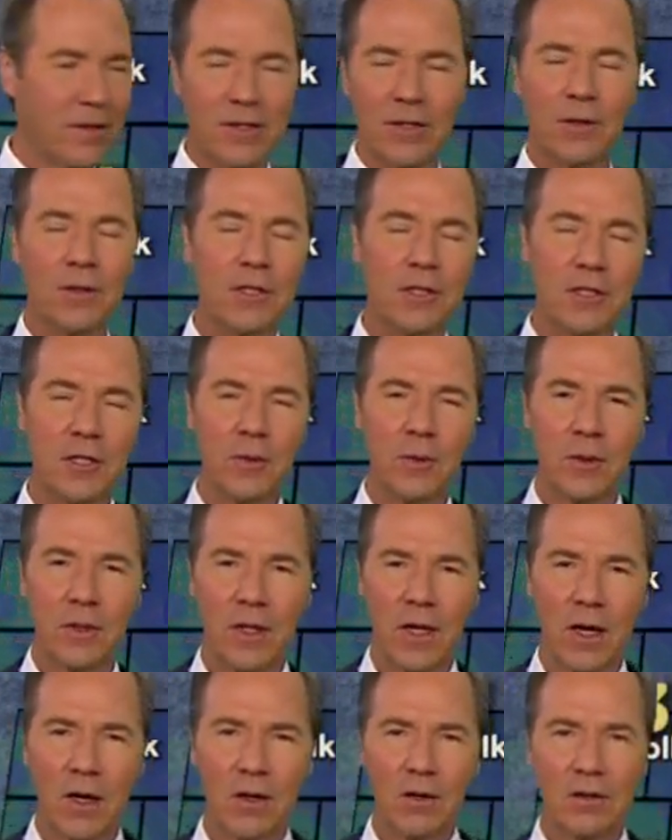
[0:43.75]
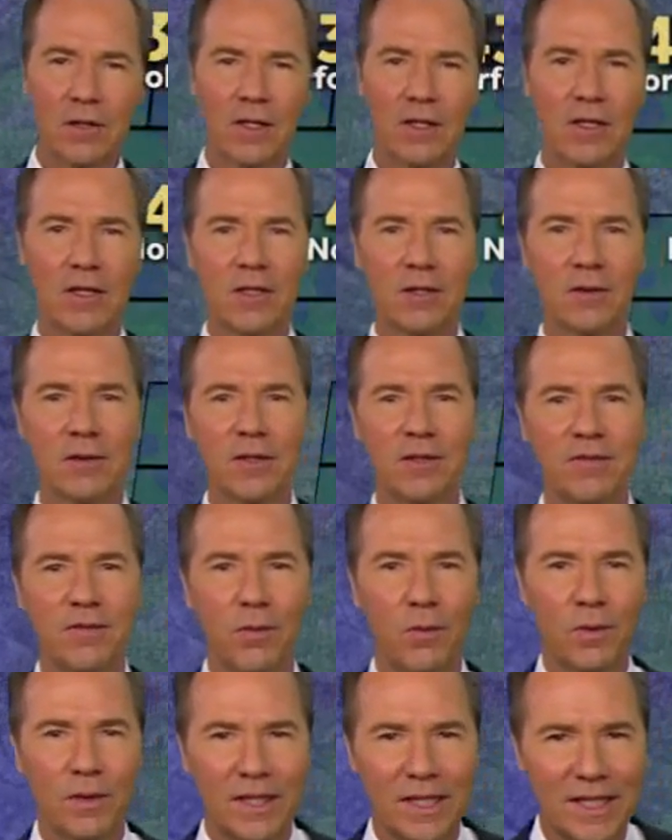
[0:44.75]
32 in Harlan,
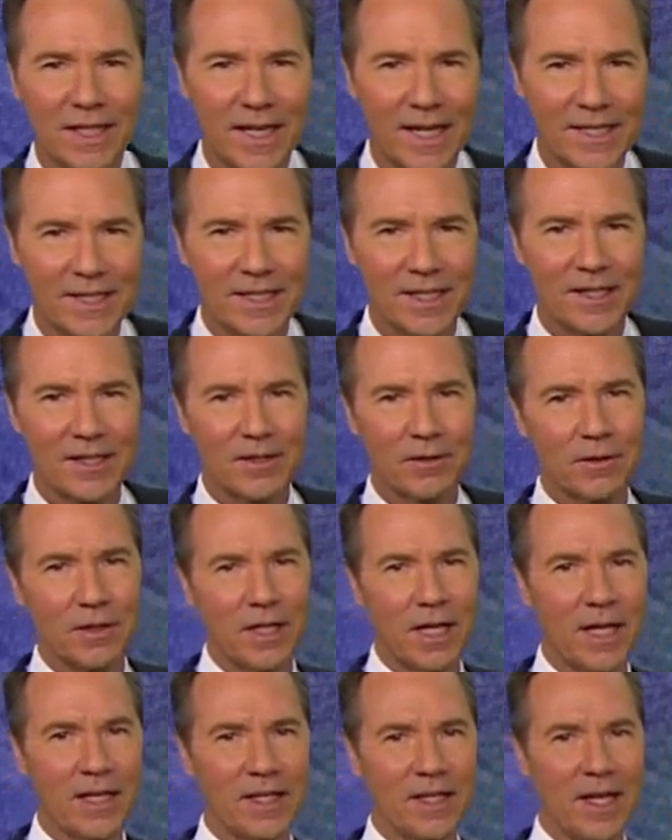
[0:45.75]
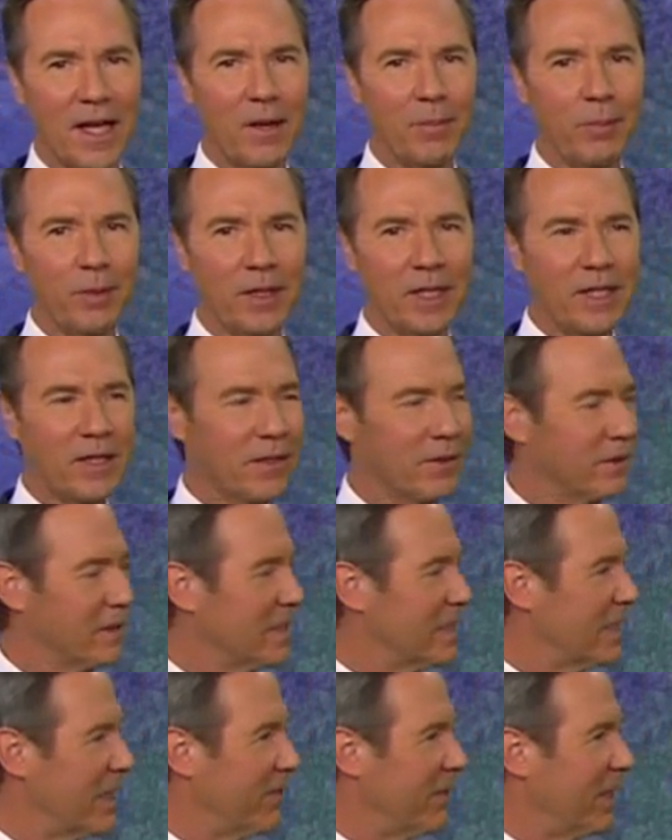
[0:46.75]
34 in Atlantic, 39 at Epley,
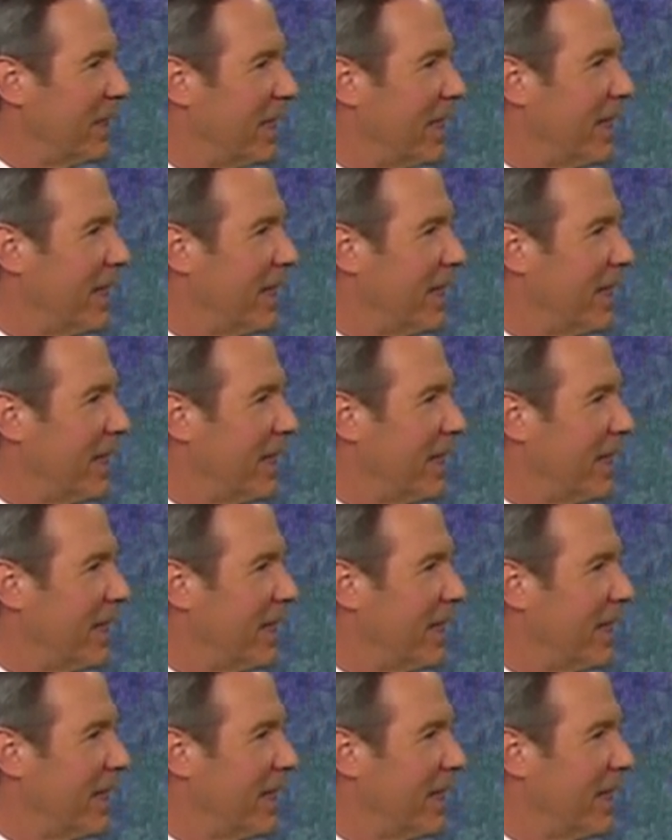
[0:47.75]
37 in